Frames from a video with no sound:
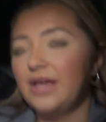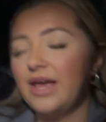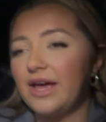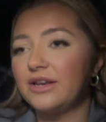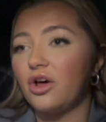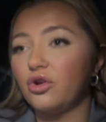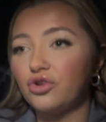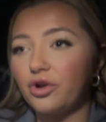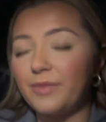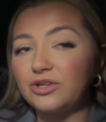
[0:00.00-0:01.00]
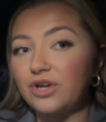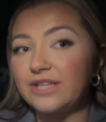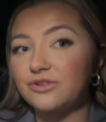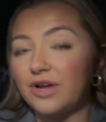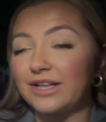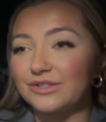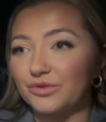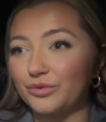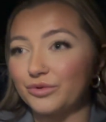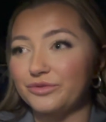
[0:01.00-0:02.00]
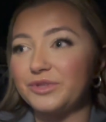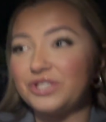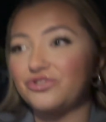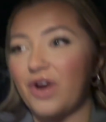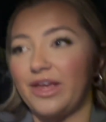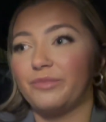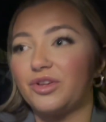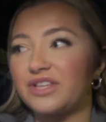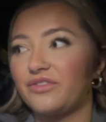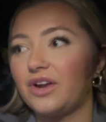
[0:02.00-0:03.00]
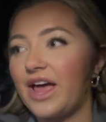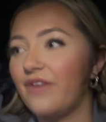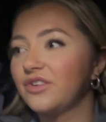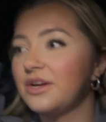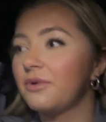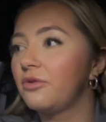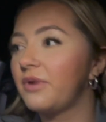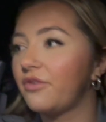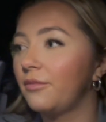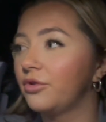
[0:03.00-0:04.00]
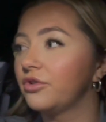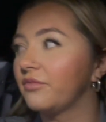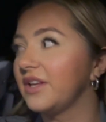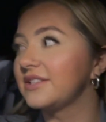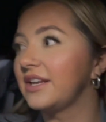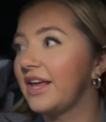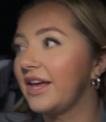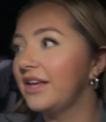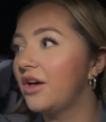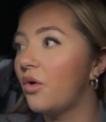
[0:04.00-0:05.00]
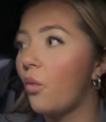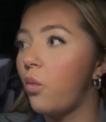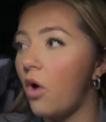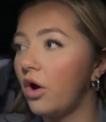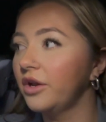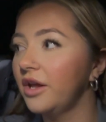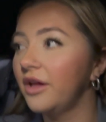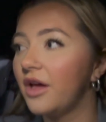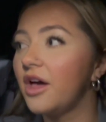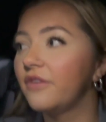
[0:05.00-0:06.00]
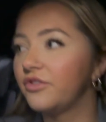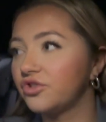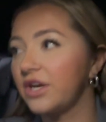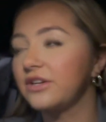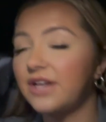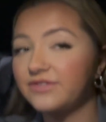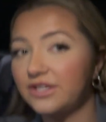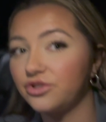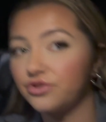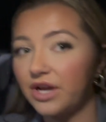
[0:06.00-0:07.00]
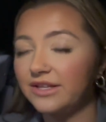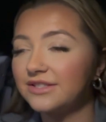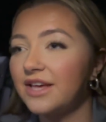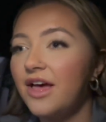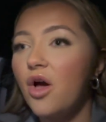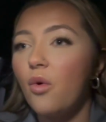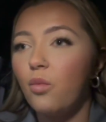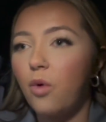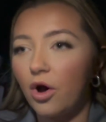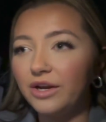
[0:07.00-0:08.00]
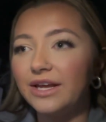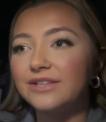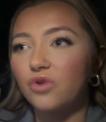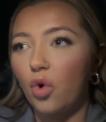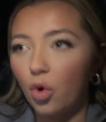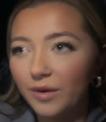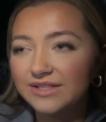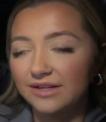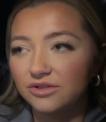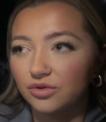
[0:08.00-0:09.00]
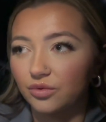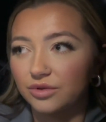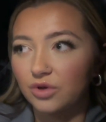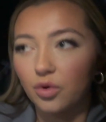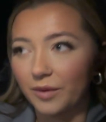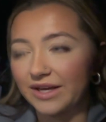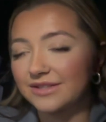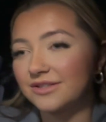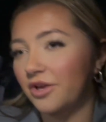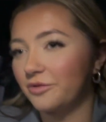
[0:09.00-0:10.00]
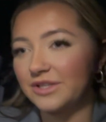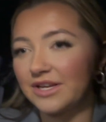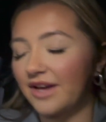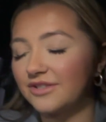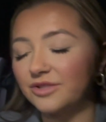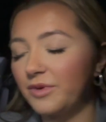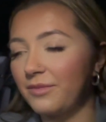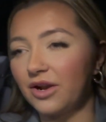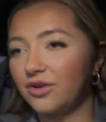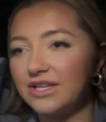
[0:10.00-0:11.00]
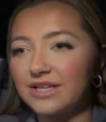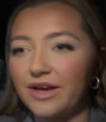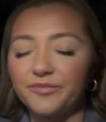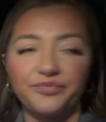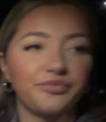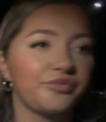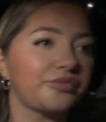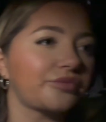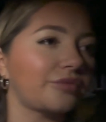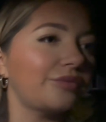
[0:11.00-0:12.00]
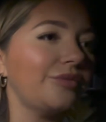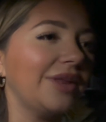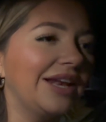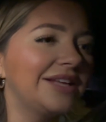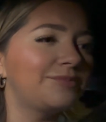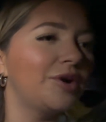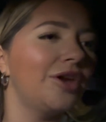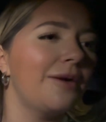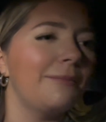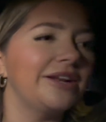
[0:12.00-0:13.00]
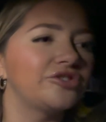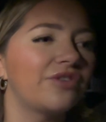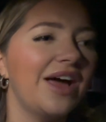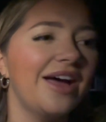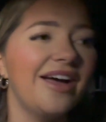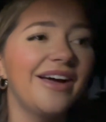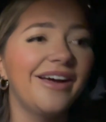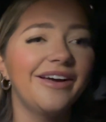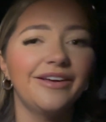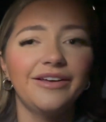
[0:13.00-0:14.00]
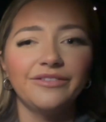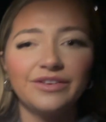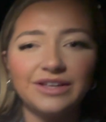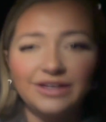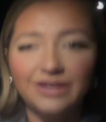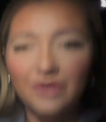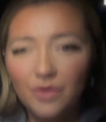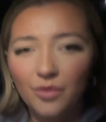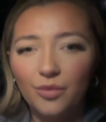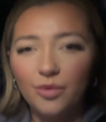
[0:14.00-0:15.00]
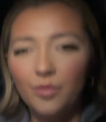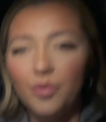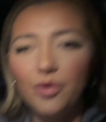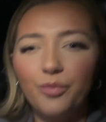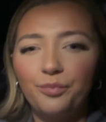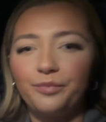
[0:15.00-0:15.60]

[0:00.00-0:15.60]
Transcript: and none of my trains got cancelled, which is great because I feel like every time I come back from London recently, one of the train, because I've got two trains, one is always cancelled, always. So yeah, it's just been my lucky day. Let's pull on my drive. Whoop, whoop.